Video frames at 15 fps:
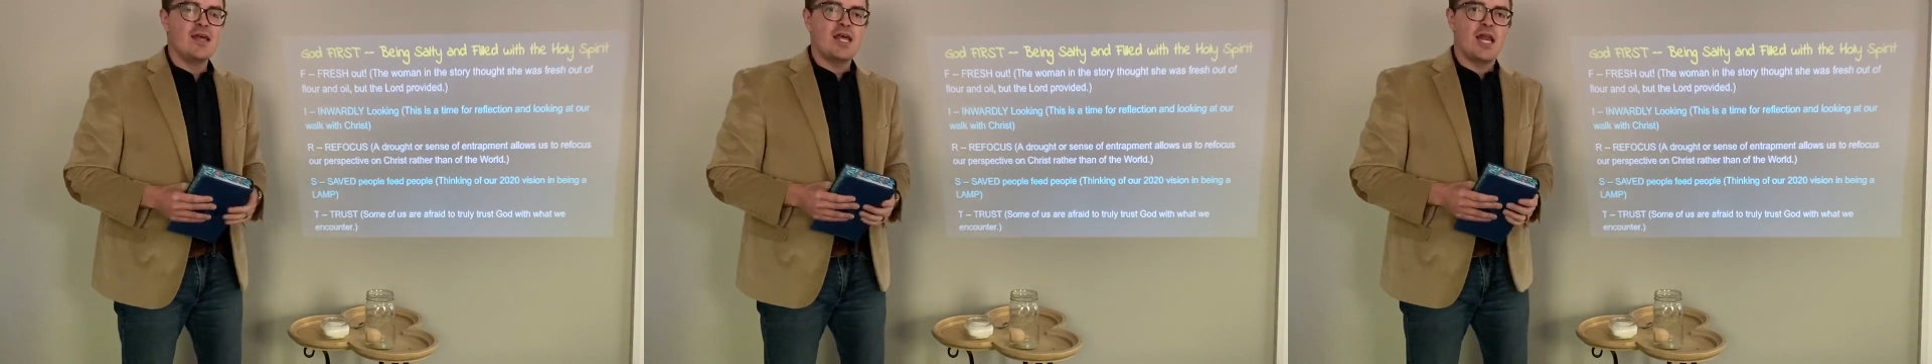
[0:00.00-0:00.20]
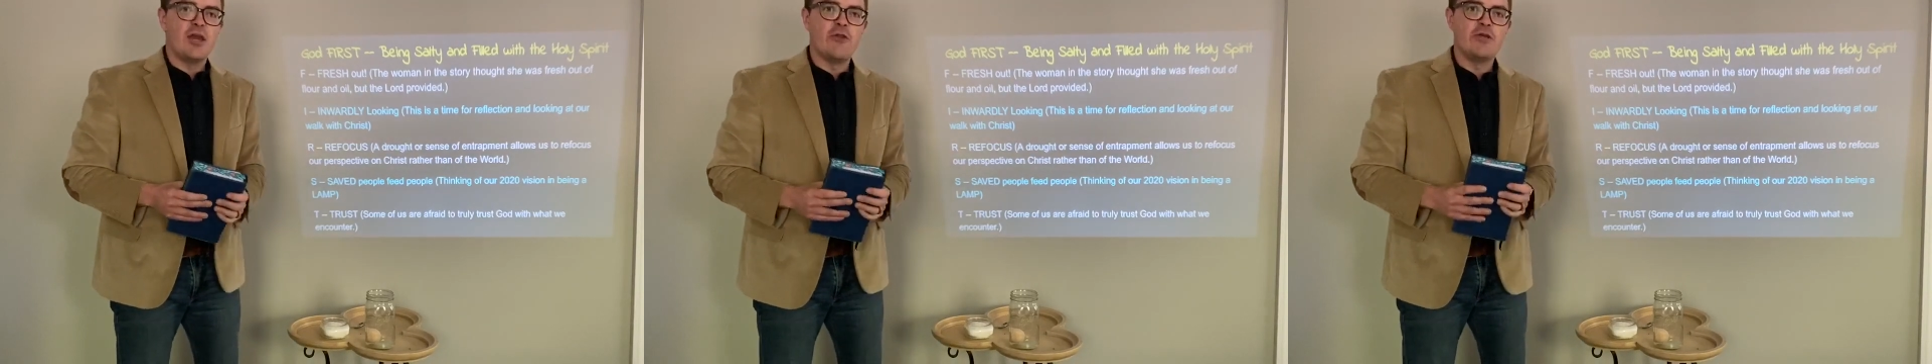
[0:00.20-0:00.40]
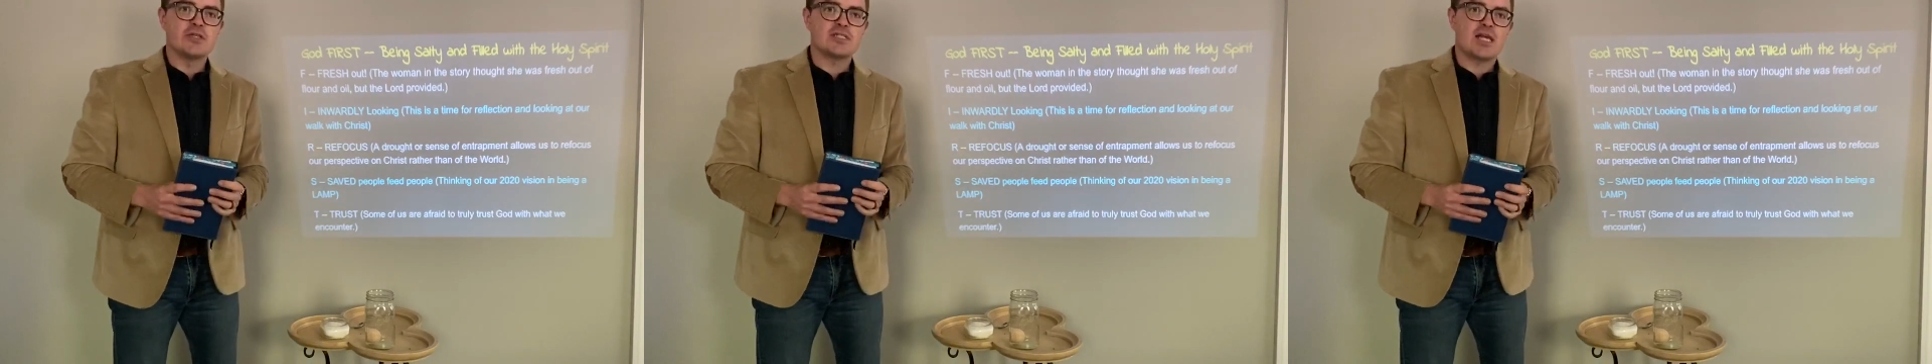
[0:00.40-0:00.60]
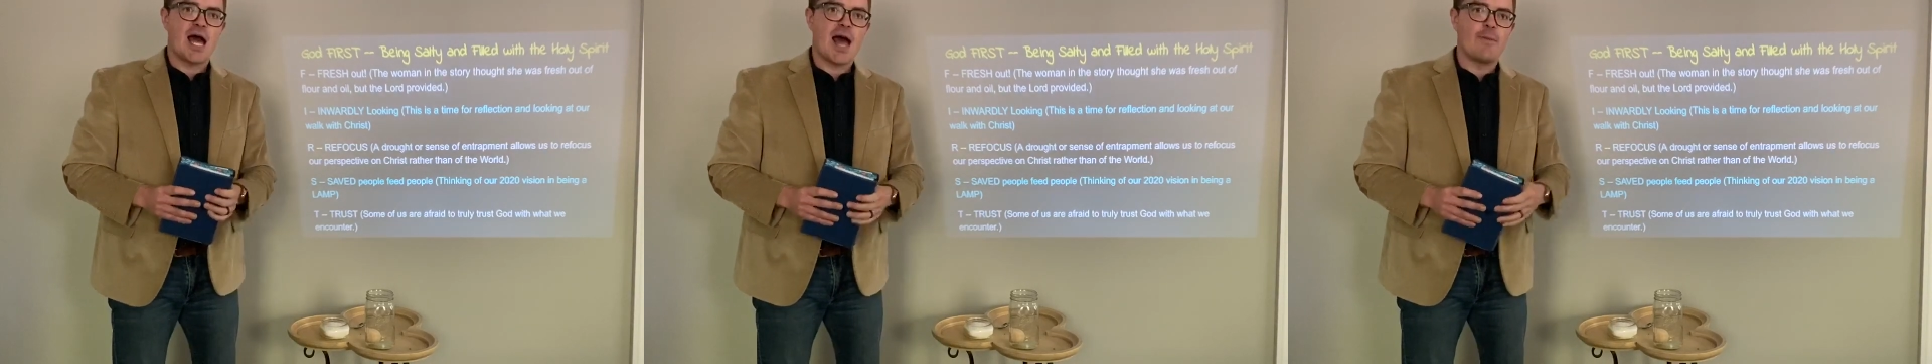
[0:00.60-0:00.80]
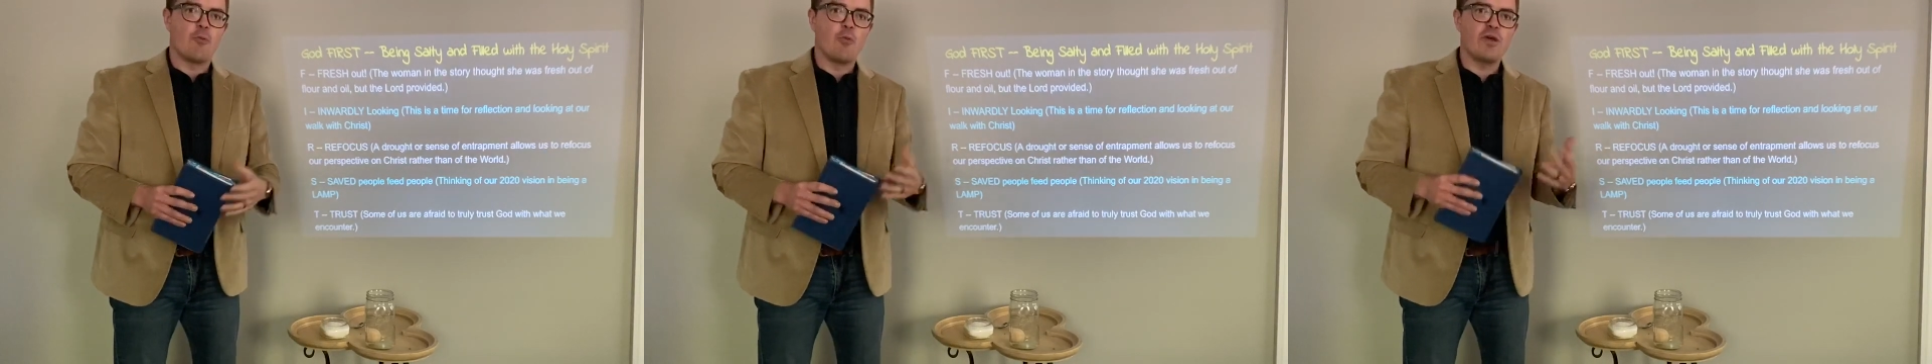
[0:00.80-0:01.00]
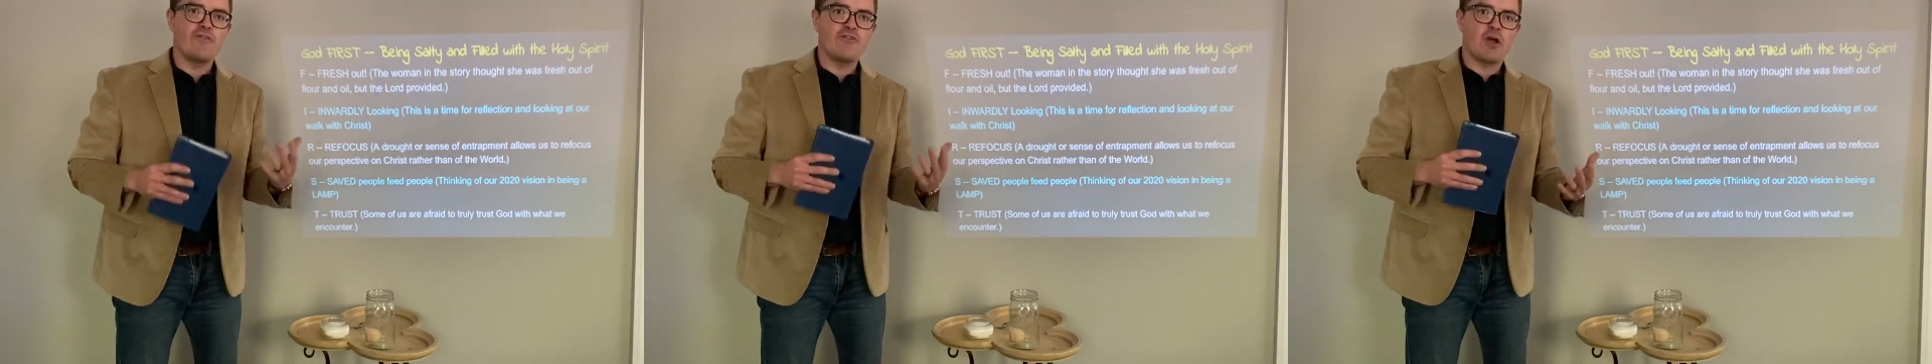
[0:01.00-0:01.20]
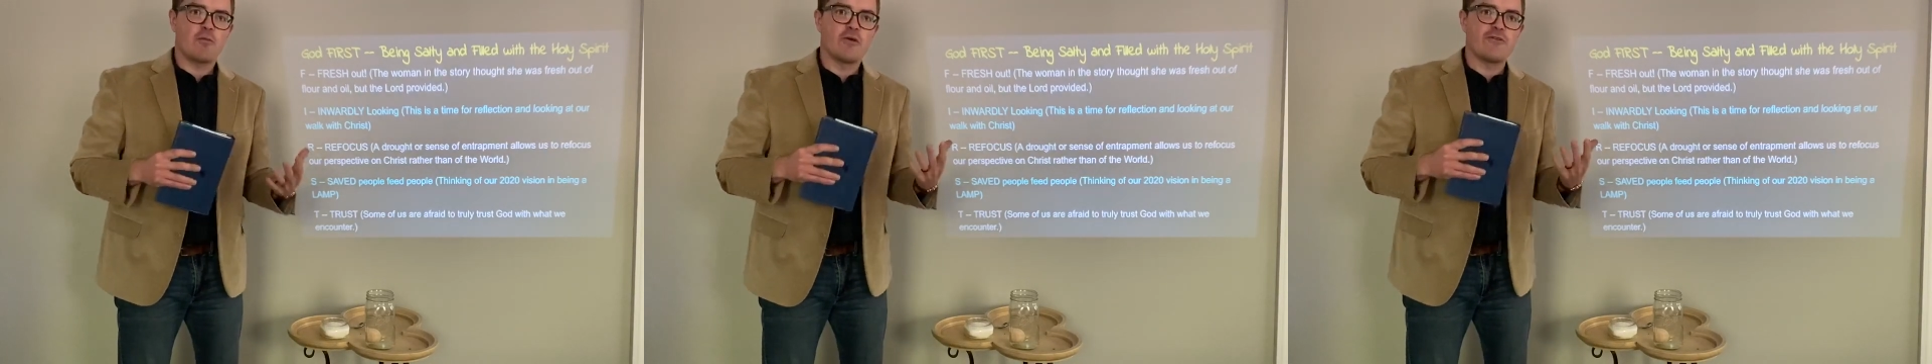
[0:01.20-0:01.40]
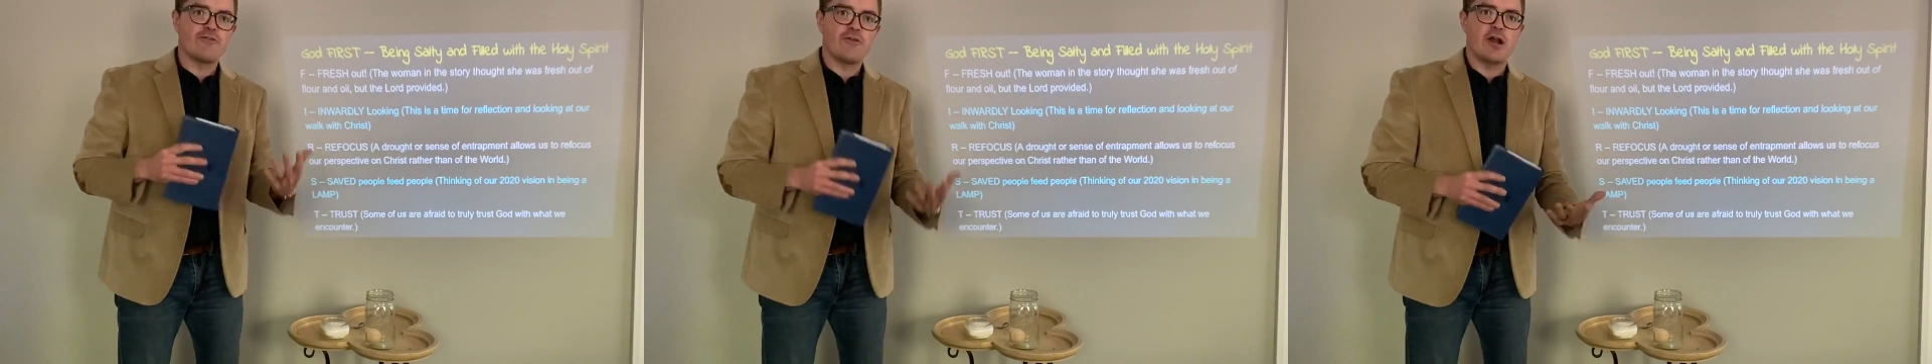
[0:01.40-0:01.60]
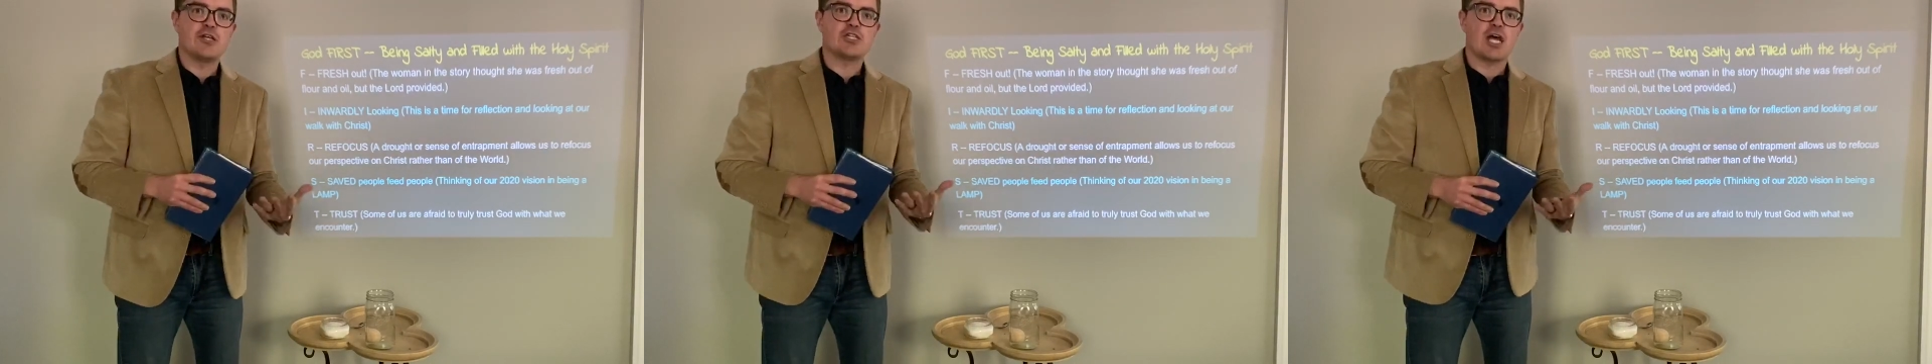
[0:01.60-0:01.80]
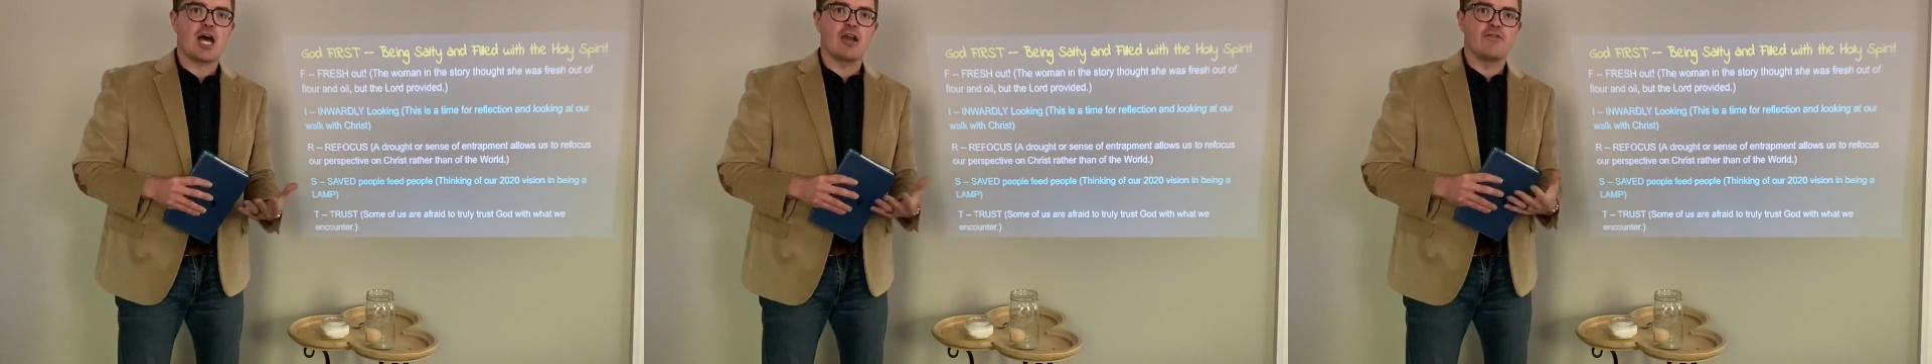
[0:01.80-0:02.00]
And during this time when we felt we're
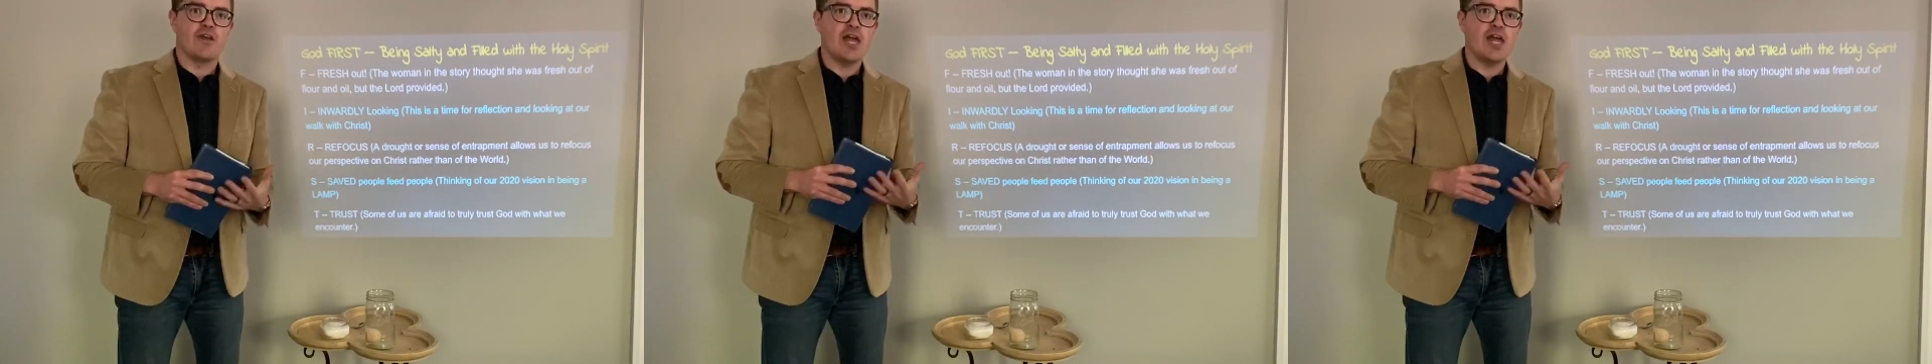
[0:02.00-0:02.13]
fresh out of